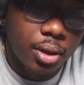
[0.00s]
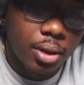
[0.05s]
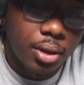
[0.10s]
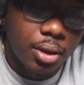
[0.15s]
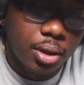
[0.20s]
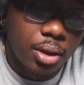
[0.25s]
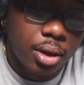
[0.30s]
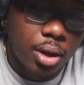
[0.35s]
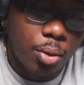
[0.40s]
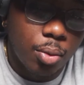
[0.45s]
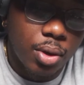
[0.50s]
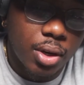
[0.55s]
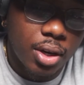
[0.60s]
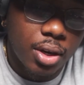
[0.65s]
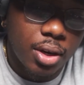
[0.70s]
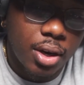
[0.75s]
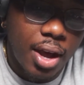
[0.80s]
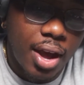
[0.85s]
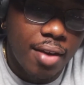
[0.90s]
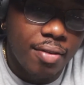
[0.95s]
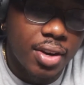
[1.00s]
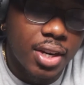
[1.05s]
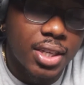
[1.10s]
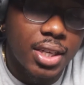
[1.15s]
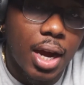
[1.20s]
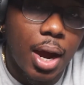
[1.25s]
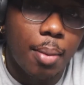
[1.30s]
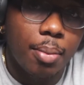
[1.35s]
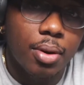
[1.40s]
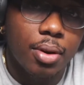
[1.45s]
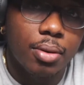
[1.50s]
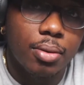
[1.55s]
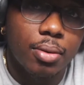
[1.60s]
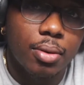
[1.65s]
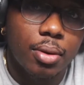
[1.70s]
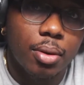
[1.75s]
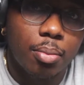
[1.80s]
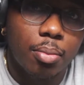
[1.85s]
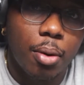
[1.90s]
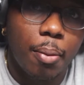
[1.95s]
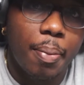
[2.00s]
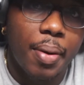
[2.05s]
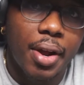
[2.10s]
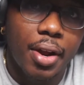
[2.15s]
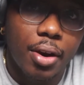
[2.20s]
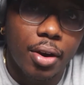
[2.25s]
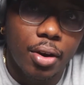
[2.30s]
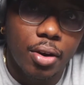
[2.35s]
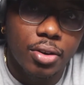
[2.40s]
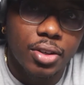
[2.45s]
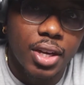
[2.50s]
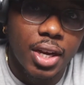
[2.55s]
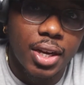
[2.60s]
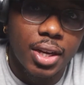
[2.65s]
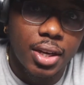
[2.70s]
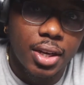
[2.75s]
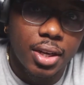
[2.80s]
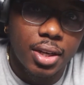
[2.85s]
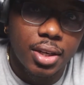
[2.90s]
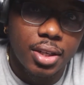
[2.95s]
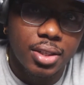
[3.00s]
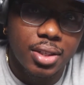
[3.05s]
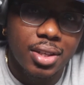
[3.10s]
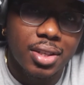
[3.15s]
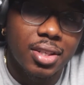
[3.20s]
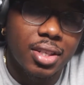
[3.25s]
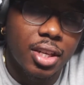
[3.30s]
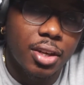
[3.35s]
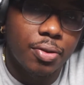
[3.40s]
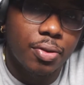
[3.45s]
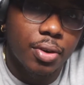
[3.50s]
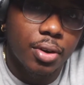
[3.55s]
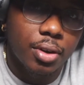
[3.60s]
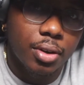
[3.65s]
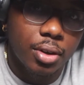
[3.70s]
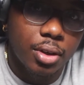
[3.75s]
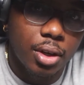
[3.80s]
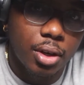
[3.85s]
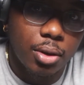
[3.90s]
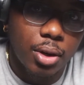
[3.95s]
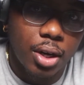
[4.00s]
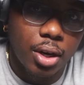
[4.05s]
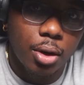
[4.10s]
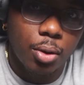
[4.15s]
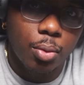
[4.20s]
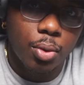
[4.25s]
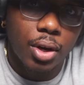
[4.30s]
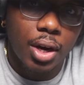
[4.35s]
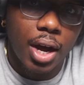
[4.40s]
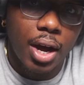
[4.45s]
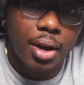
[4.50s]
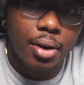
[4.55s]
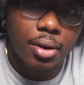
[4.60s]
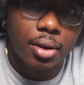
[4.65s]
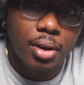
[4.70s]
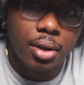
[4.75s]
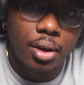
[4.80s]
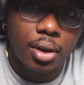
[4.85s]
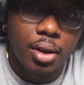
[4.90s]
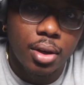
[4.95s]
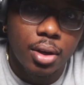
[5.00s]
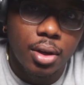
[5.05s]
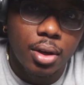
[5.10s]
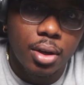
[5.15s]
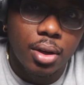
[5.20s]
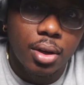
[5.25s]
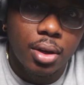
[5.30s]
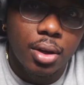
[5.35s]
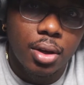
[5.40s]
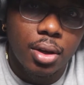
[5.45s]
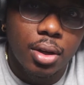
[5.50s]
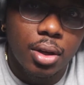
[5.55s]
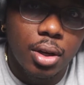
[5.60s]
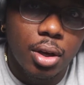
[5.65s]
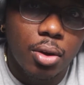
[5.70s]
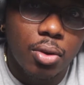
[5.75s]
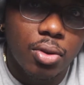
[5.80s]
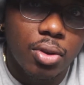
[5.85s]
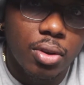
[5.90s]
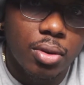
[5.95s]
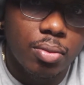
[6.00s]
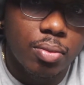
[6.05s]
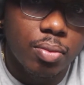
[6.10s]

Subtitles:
you know, we didn't have any time to prepare or take it in. It's different, you know. I know we're not, you know, the